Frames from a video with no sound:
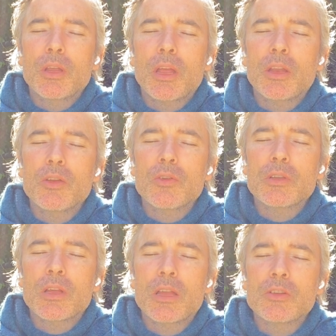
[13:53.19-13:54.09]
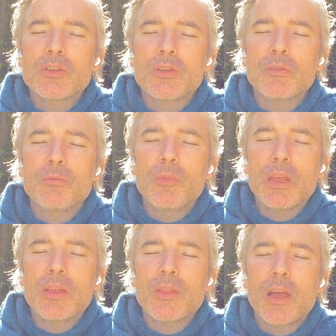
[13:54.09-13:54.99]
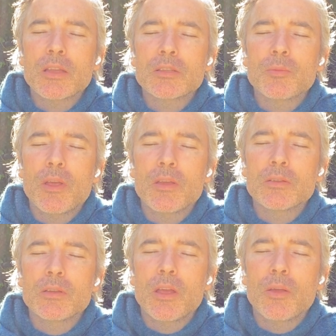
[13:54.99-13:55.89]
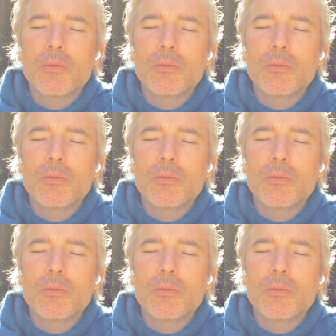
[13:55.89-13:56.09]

Can your attention be in that space now?